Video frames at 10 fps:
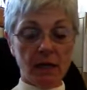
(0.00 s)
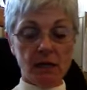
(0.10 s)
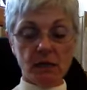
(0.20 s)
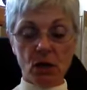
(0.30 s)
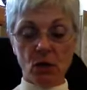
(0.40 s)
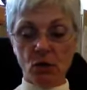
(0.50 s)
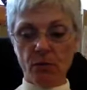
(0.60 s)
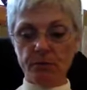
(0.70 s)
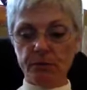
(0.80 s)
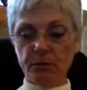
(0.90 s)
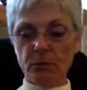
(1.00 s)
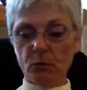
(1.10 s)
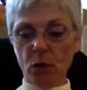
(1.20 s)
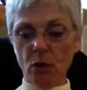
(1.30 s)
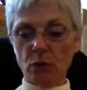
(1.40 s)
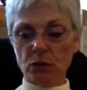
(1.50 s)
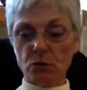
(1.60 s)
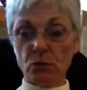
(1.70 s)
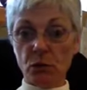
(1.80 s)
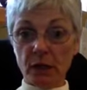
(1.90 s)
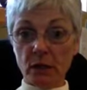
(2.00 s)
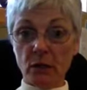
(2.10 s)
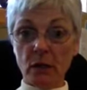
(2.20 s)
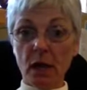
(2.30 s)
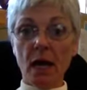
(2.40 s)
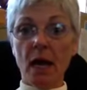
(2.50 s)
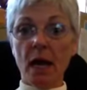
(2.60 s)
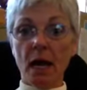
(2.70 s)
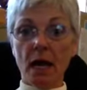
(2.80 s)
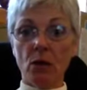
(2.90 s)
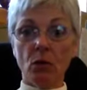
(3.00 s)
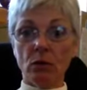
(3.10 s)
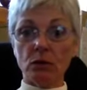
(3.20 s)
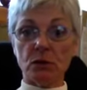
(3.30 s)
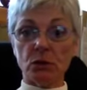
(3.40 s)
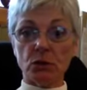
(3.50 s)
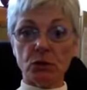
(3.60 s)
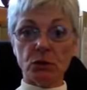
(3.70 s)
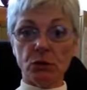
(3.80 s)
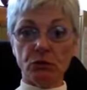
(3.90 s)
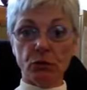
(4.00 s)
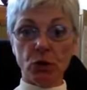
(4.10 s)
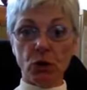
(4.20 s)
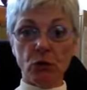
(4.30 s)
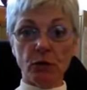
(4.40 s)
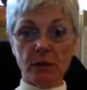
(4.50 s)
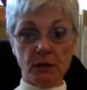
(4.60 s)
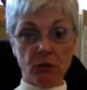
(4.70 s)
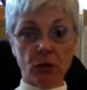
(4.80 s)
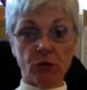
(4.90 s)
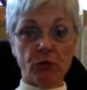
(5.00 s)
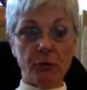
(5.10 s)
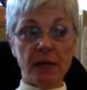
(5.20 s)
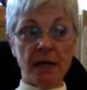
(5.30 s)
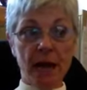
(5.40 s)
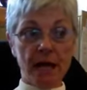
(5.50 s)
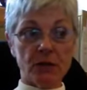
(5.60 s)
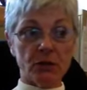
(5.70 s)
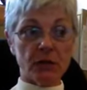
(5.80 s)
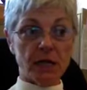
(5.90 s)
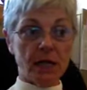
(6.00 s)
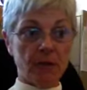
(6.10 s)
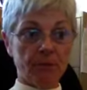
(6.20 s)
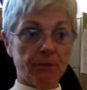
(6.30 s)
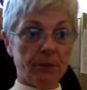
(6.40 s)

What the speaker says: So what was real and what was delusional for her was difficult for me to ascertain.